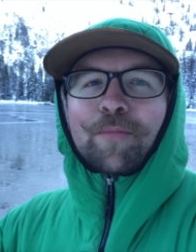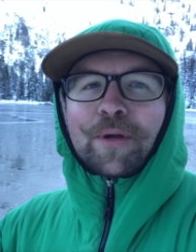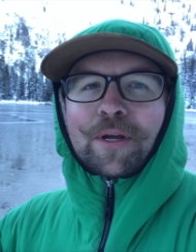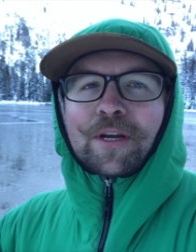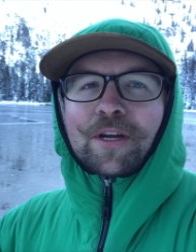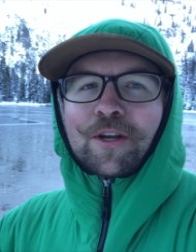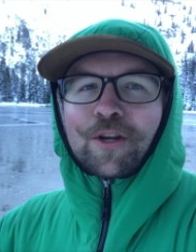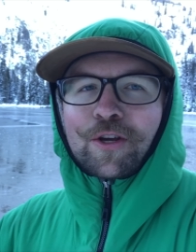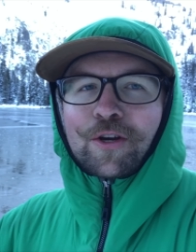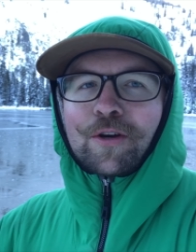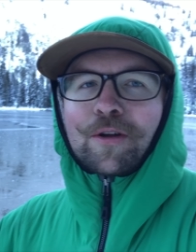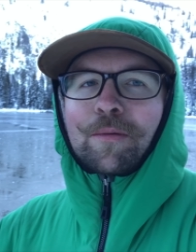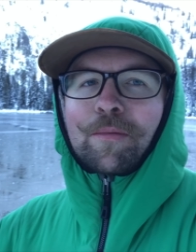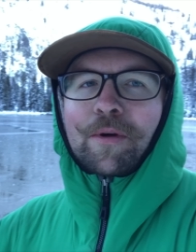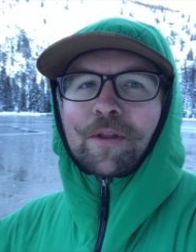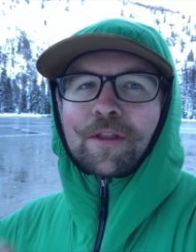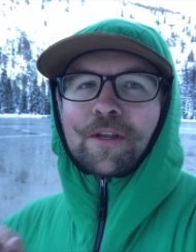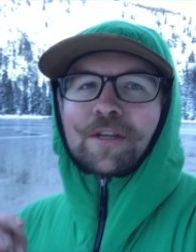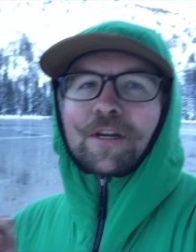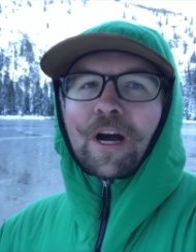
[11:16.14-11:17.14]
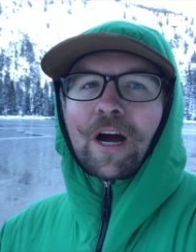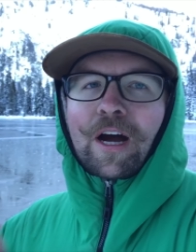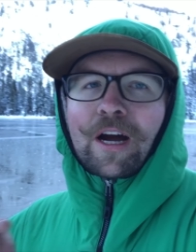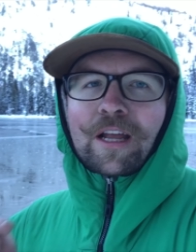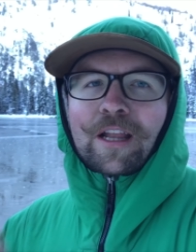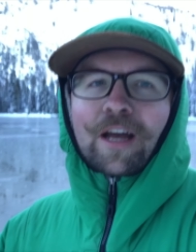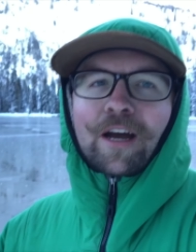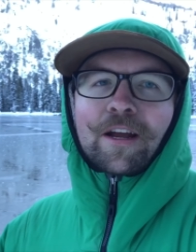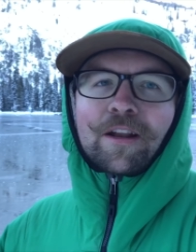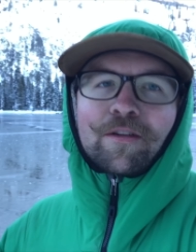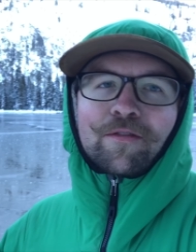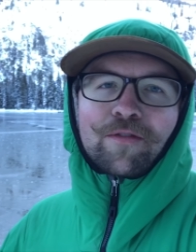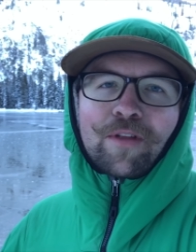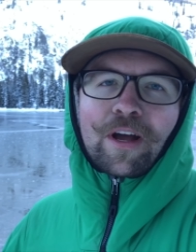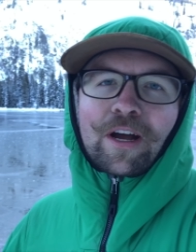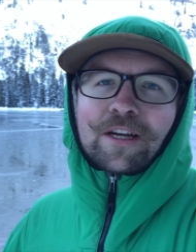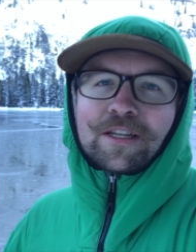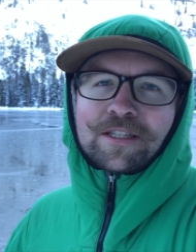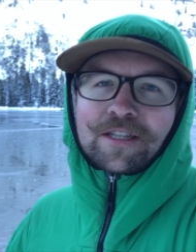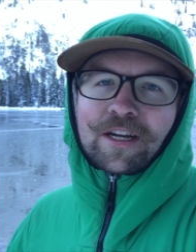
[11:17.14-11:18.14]
being good. But the highlight of
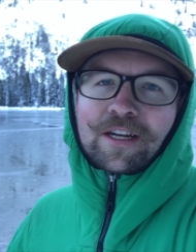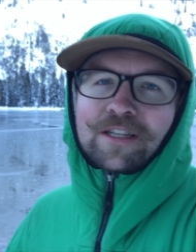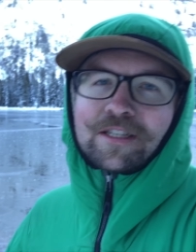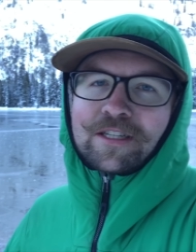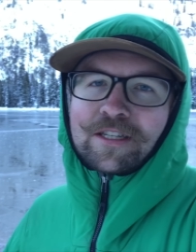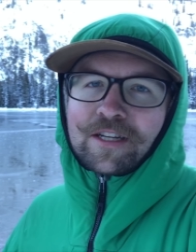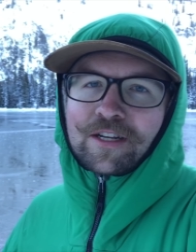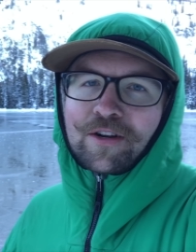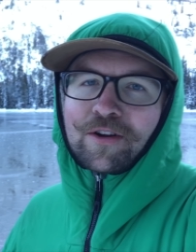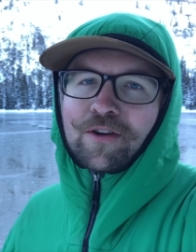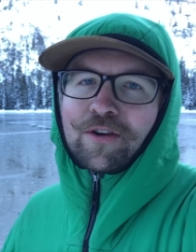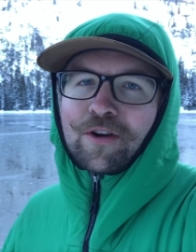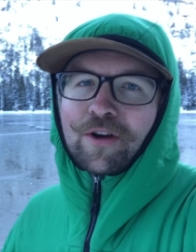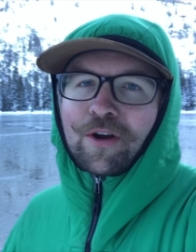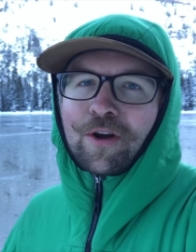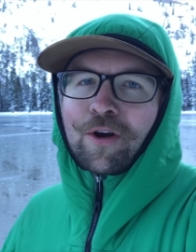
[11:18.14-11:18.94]
last night's dinner